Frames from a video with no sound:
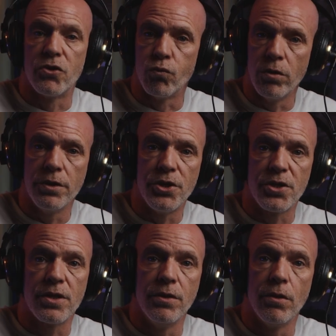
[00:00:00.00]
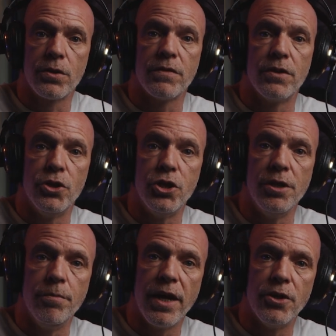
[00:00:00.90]
is really just the notes of the
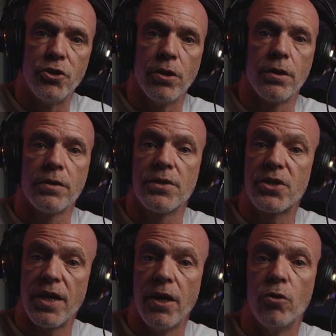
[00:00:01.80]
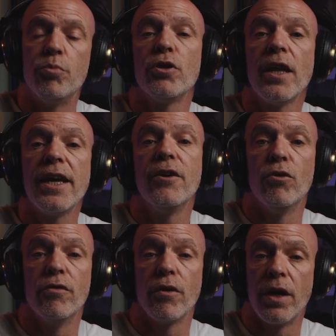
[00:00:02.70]
G major scale played
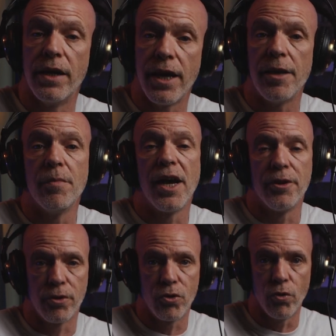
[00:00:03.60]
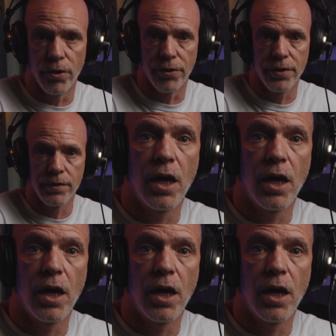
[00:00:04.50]
over an A minor chord.